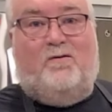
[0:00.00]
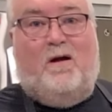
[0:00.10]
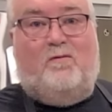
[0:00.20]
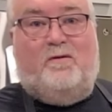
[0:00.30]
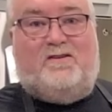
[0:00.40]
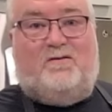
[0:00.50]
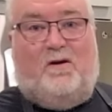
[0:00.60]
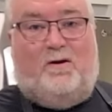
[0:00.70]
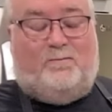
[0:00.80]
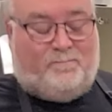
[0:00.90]
the rubber meets the
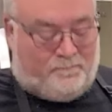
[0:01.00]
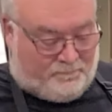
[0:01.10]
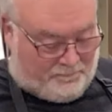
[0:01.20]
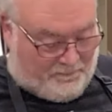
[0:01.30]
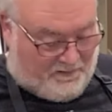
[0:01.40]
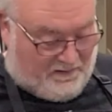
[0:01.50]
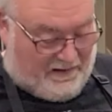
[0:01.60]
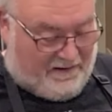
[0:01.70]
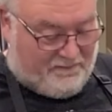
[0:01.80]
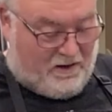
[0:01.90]
road.
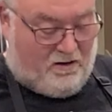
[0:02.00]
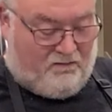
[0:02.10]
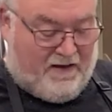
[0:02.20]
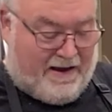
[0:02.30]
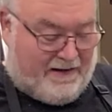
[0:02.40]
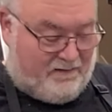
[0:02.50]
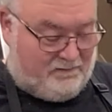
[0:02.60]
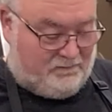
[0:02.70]
I've got our fatty,